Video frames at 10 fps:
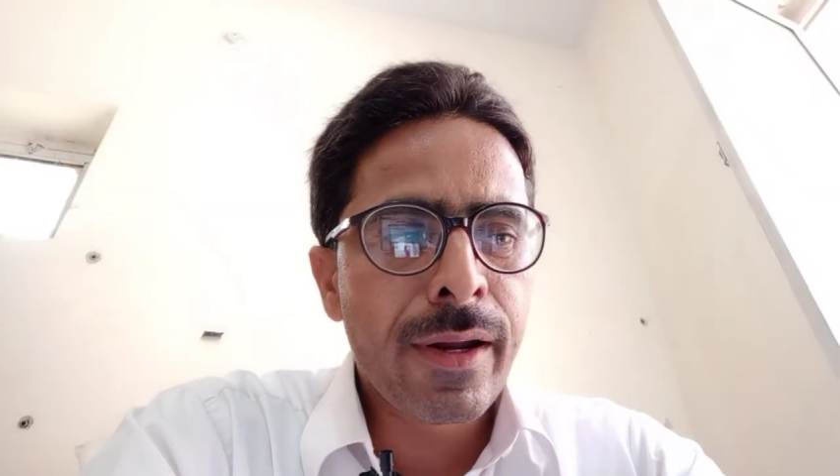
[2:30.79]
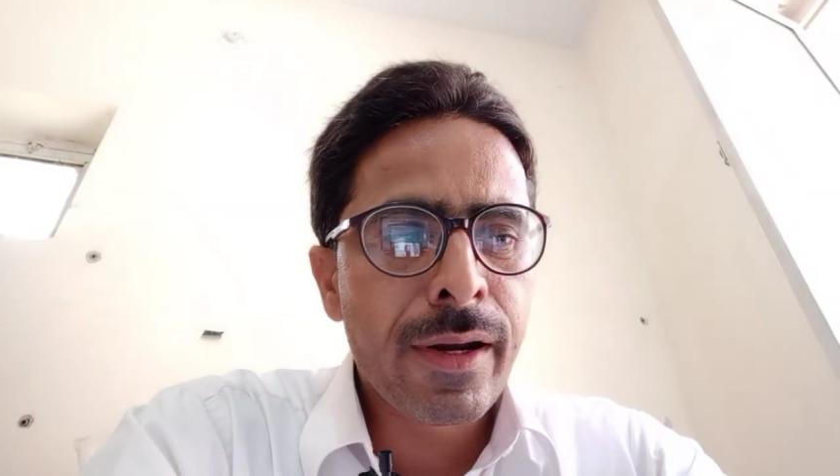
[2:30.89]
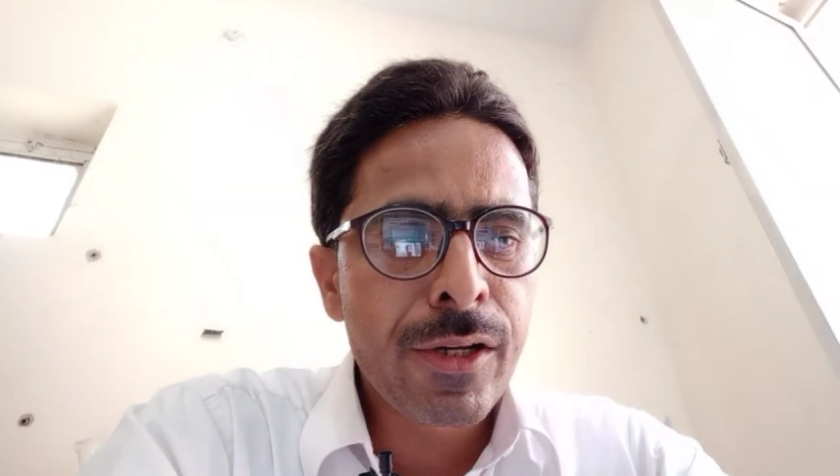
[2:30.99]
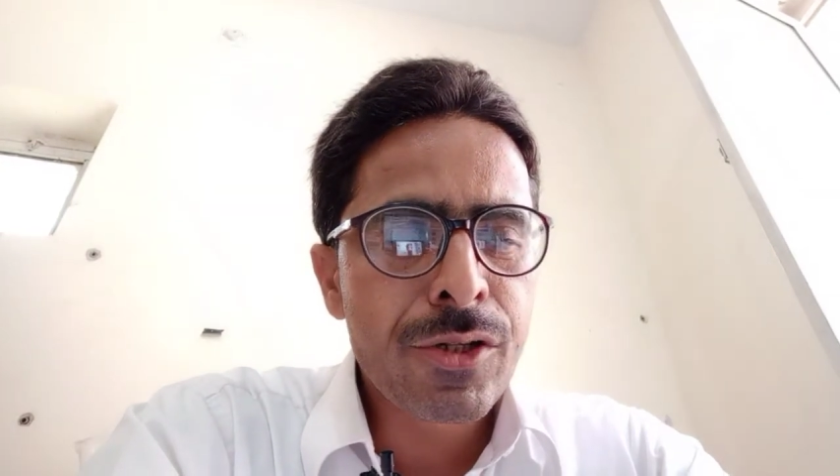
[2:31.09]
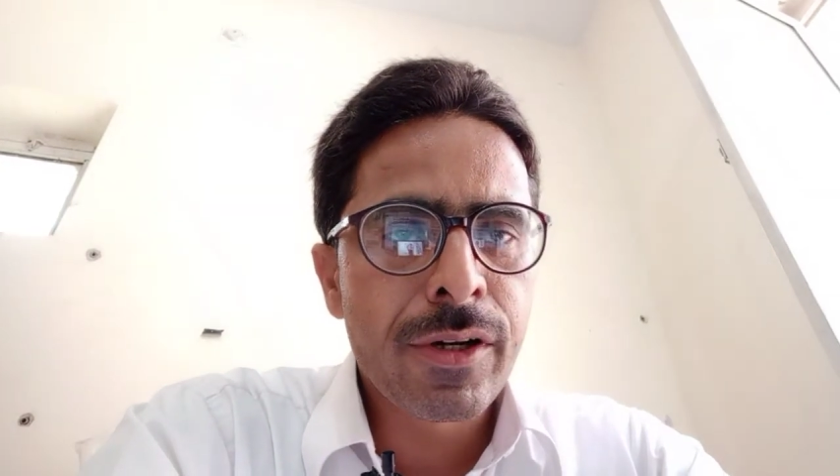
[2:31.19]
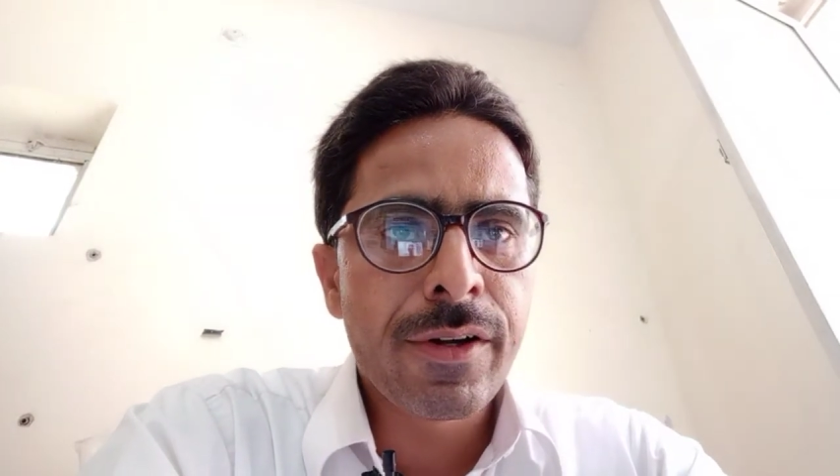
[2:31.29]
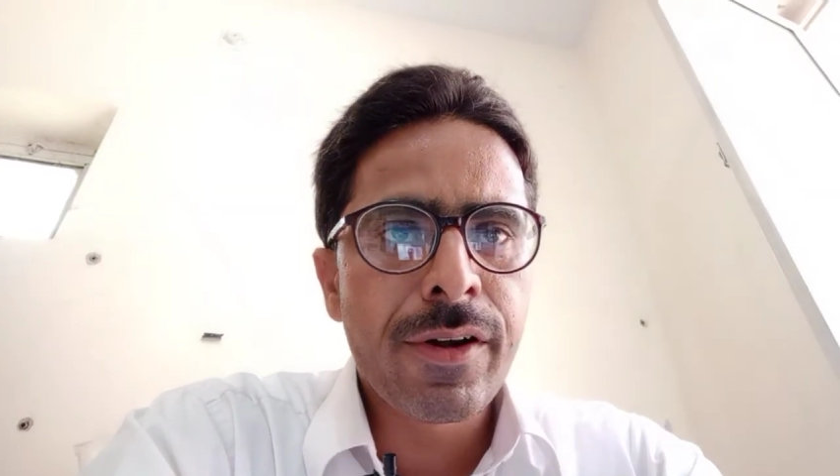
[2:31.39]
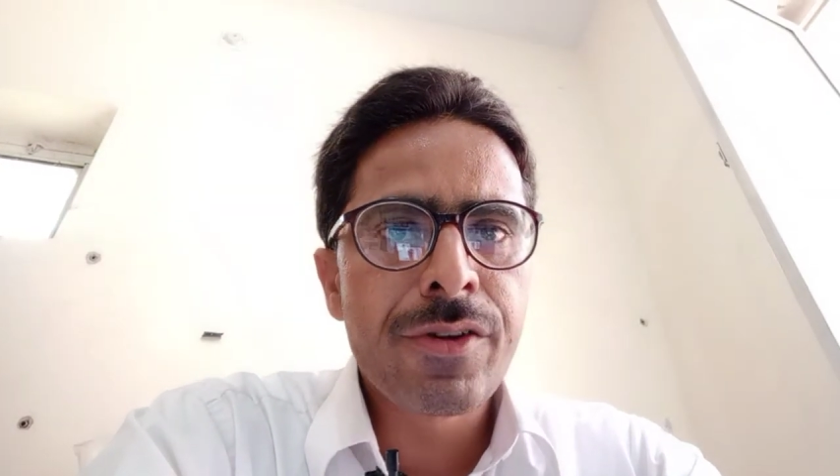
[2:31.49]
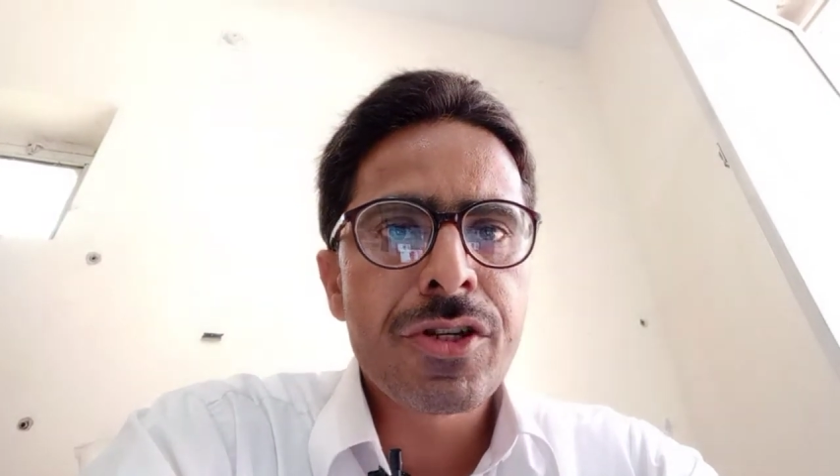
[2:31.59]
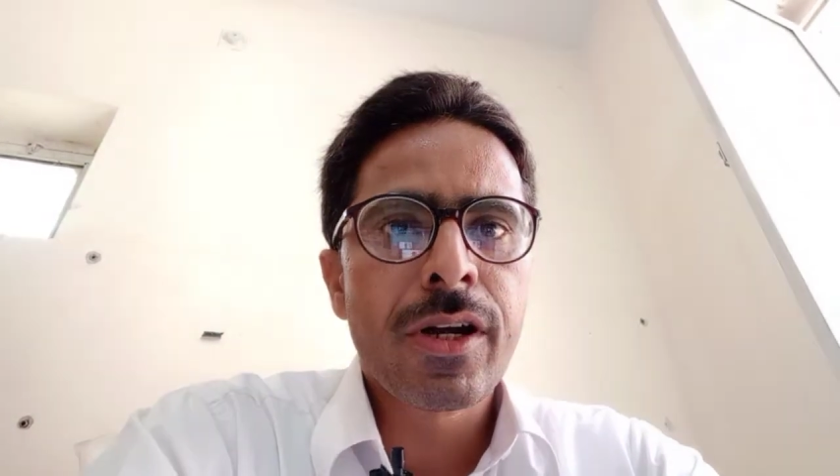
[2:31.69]
English
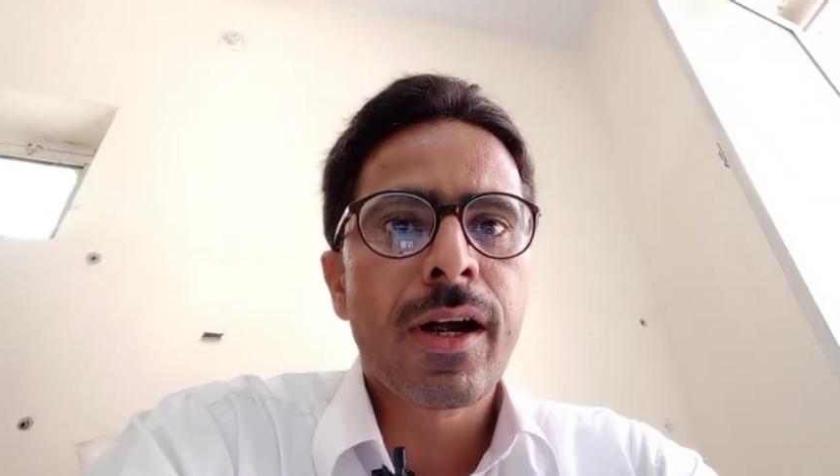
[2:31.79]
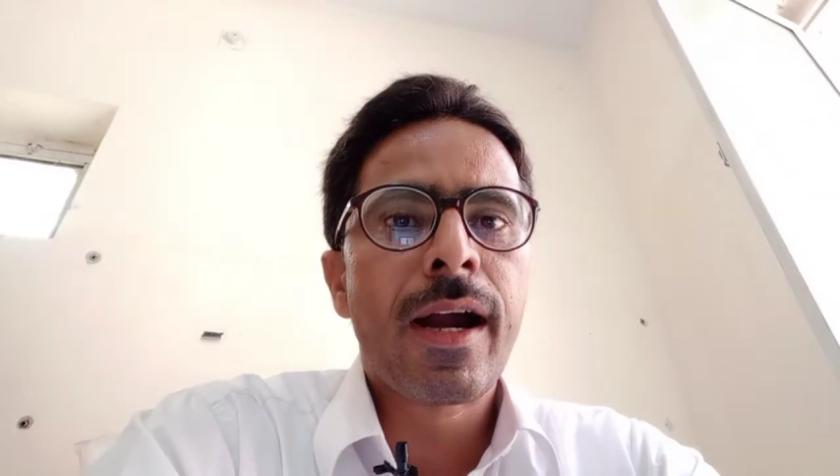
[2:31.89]
literature,